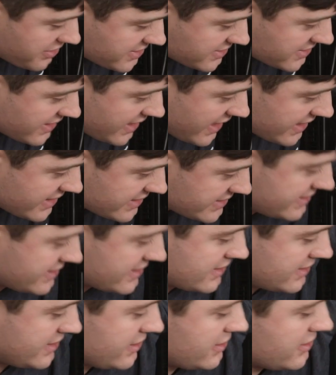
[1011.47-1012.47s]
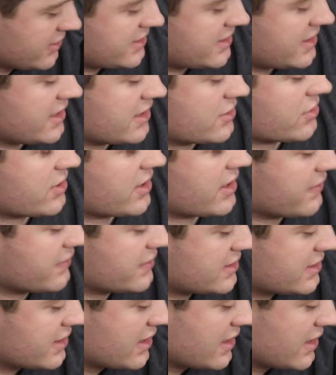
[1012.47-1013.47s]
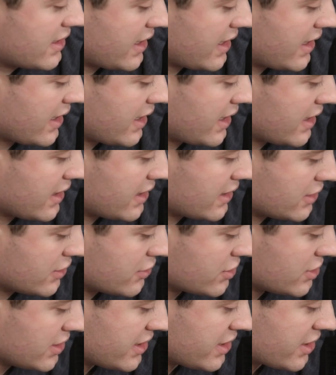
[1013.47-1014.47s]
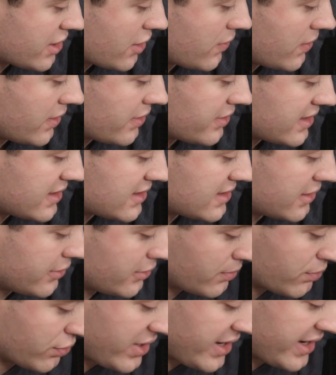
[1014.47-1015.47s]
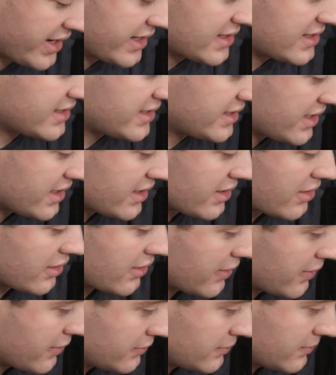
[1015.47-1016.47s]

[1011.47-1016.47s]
this case, solid-state drives usually go on these little brackets here.